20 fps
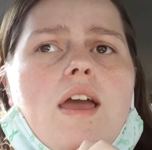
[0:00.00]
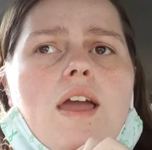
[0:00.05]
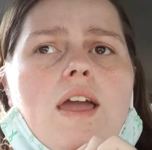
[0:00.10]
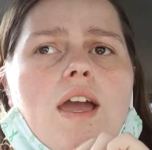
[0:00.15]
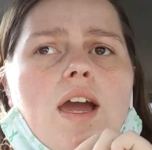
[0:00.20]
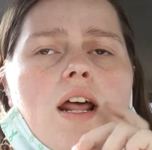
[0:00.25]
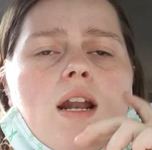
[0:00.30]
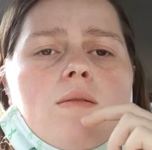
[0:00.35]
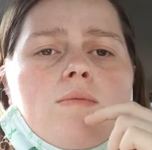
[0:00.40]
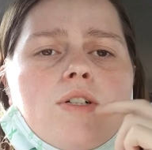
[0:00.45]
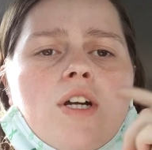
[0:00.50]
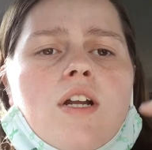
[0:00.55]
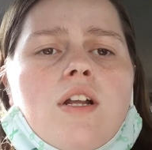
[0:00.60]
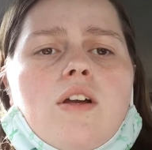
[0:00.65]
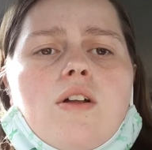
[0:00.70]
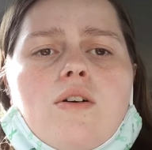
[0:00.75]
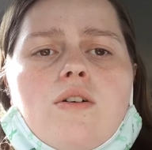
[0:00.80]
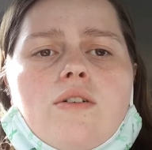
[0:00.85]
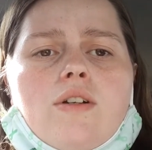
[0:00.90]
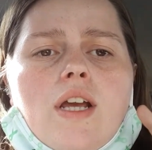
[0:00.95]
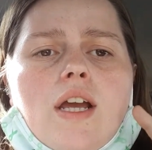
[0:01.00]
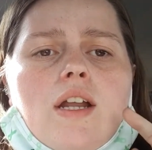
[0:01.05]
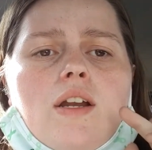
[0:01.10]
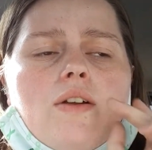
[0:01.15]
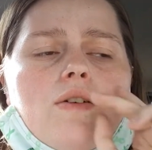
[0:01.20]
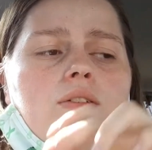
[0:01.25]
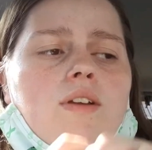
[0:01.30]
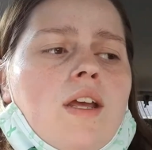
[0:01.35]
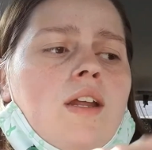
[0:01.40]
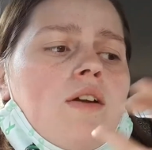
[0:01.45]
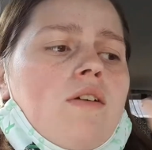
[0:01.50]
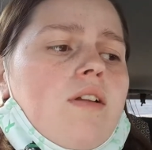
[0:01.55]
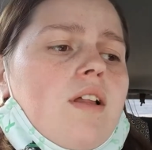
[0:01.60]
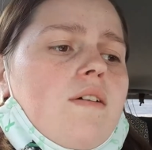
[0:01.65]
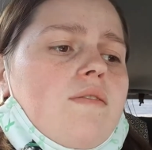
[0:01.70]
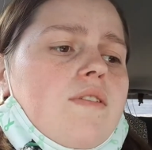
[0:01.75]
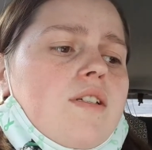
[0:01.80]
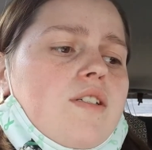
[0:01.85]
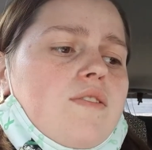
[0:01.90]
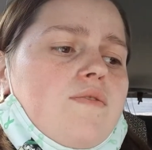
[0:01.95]
And I'm trying to get a hold of Daniel. Daniel
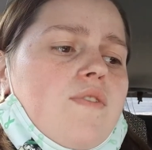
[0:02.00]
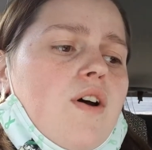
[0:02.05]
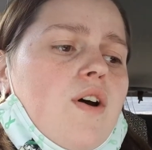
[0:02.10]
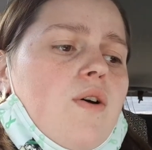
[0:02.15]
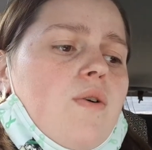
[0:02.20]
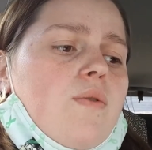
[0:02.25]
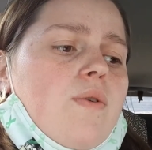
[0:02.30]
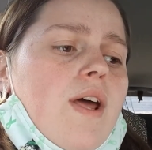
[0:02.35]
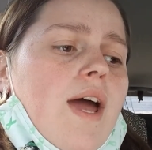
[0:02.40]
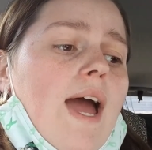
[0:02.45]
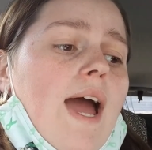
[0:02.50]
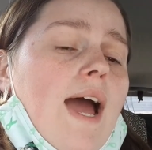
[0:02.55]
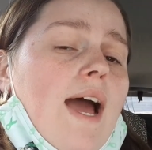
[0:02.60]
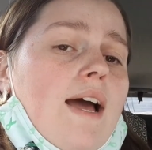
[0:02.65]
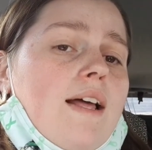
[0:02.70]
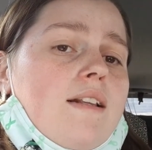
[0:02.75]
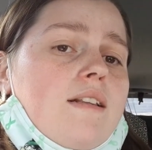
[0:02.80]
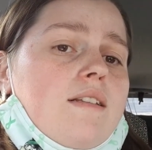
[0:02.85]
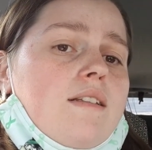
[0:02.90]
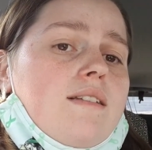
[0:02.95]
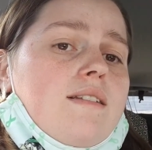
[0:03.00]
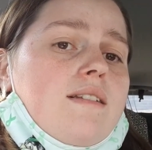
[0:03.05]
left his phone at